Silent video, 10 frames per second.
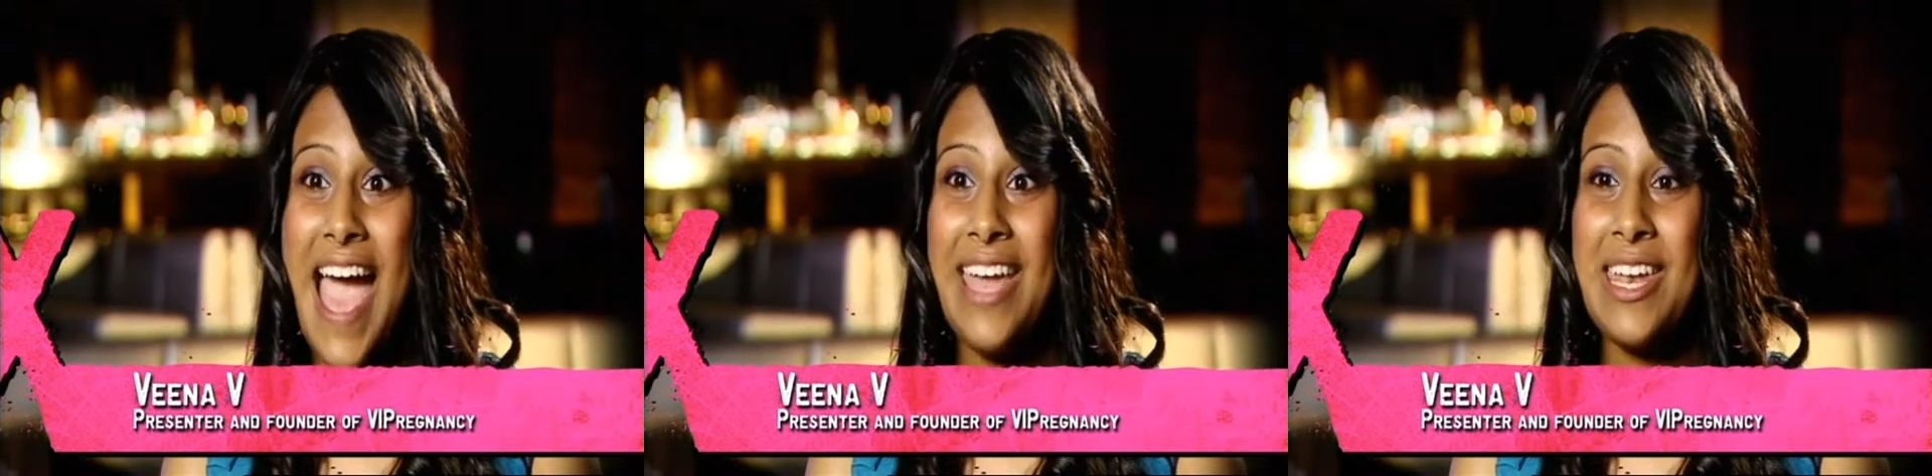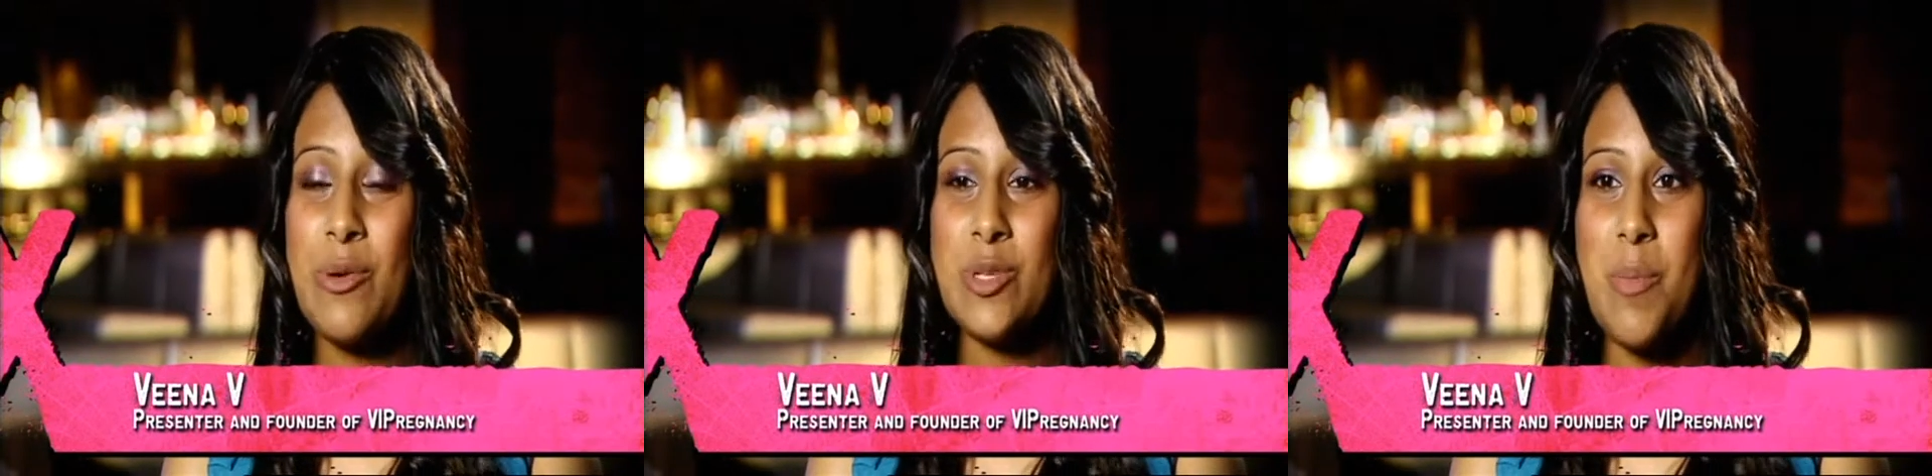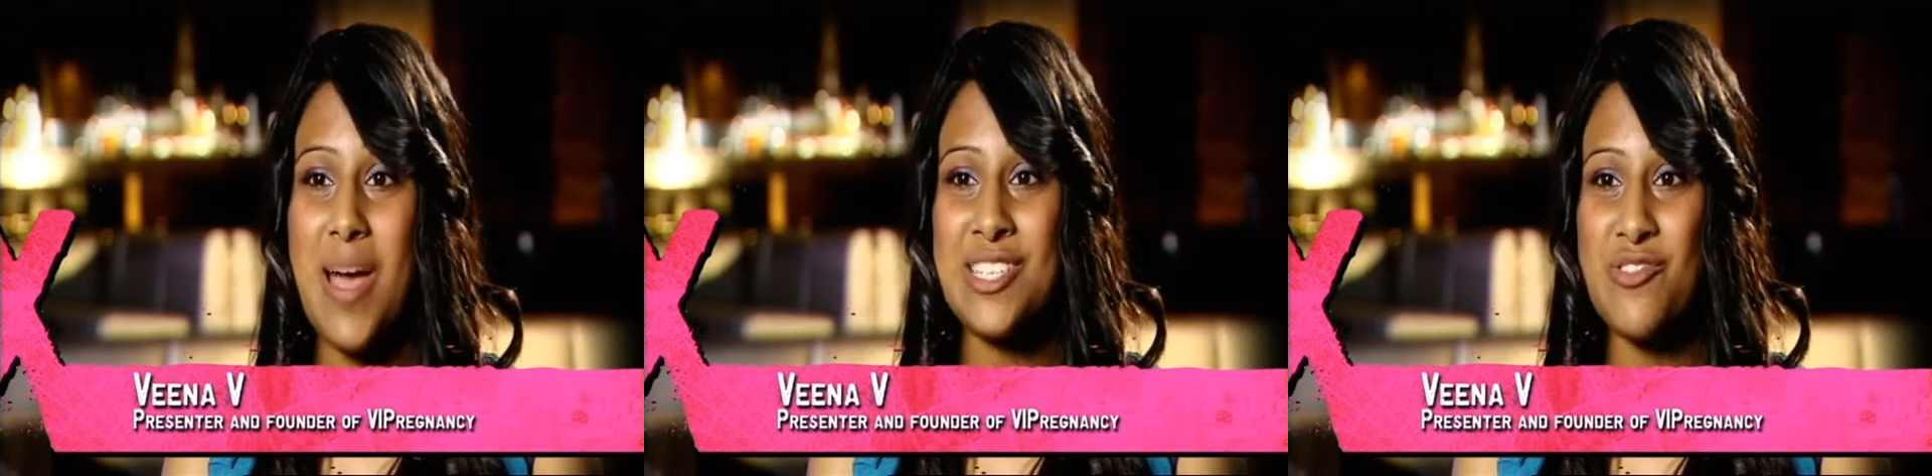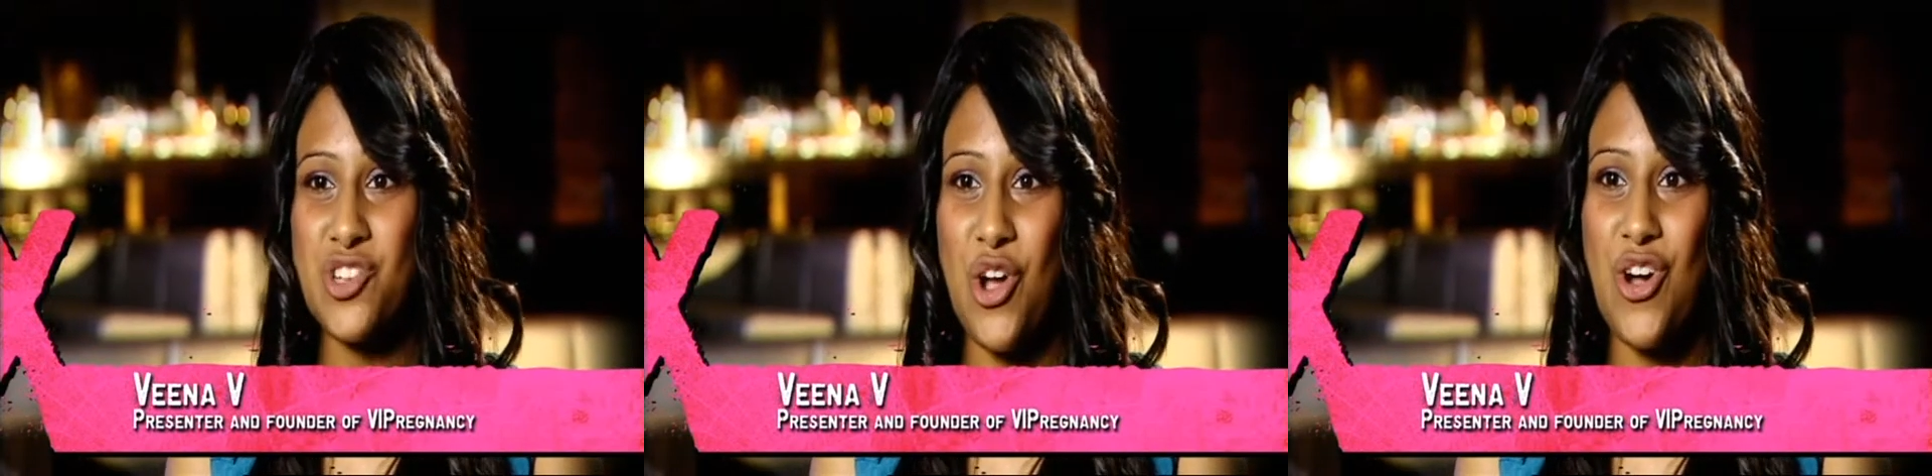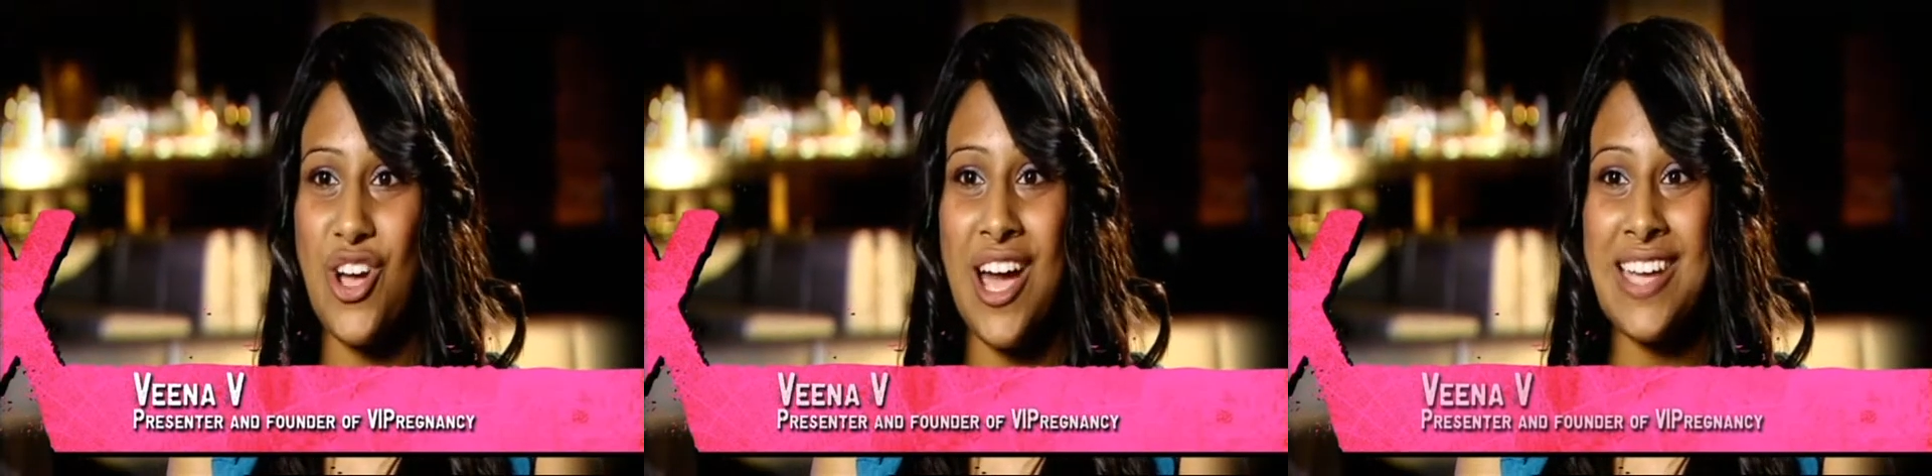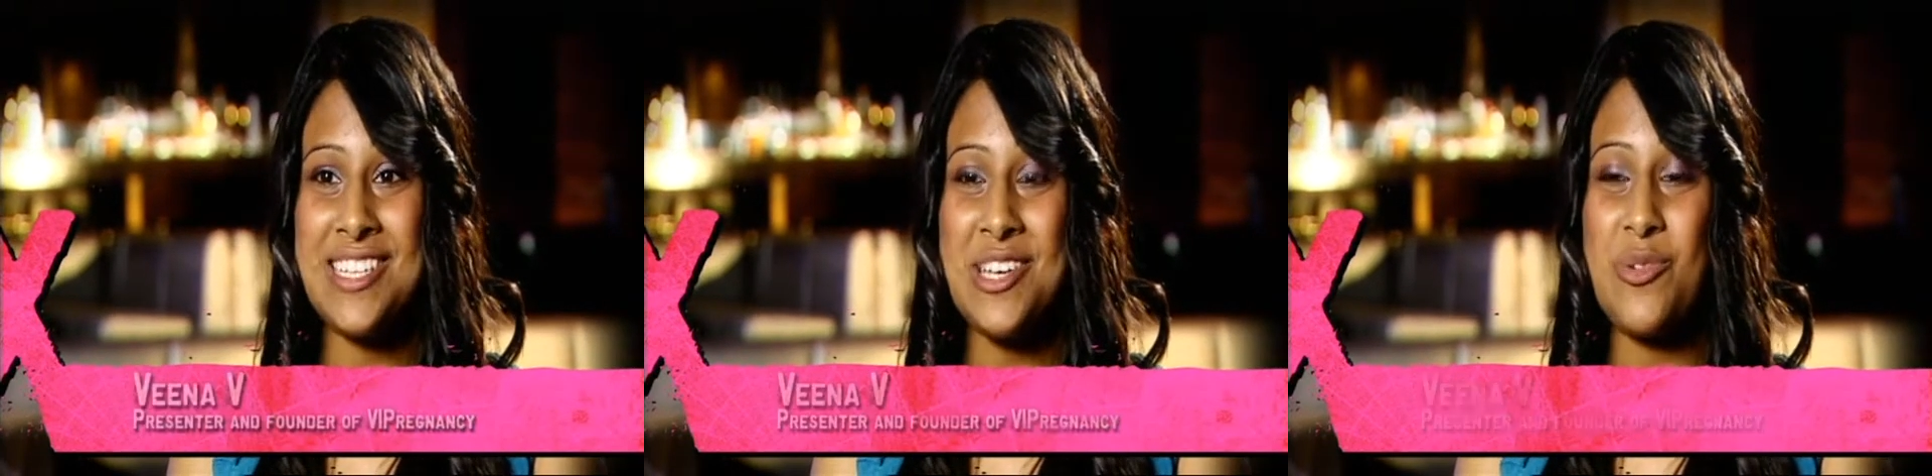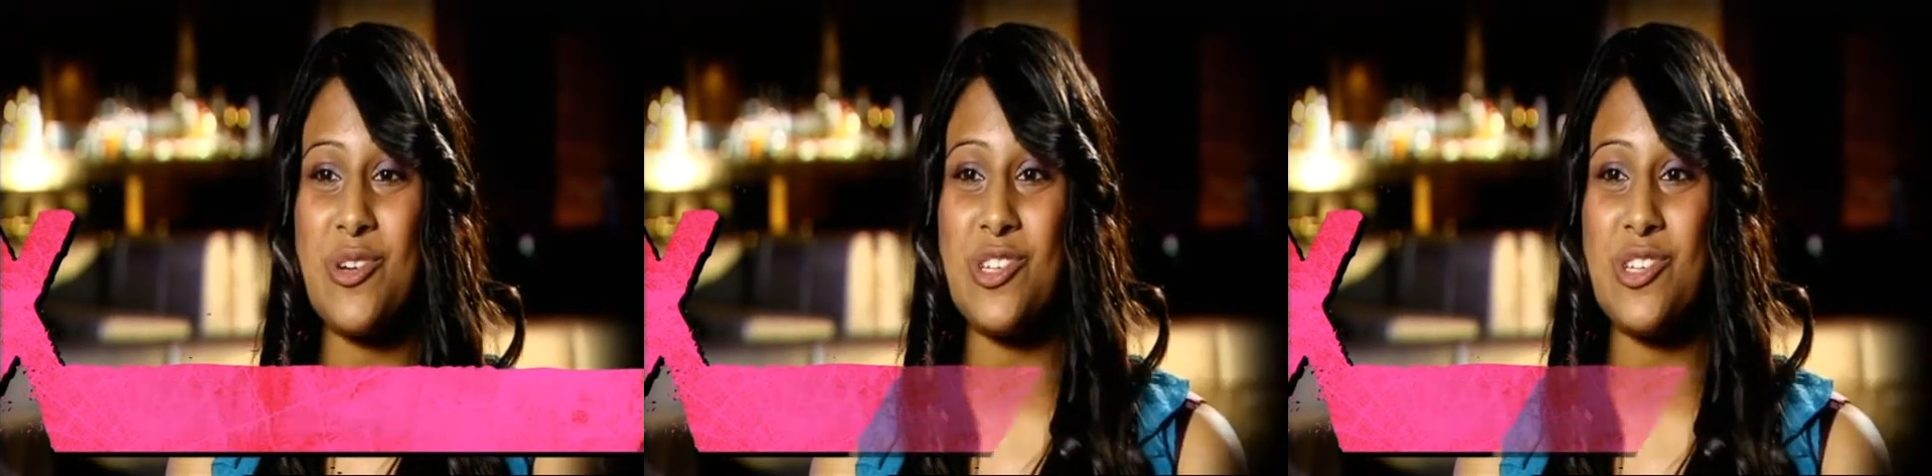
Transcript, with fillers: and it was a massive shock. I didn't know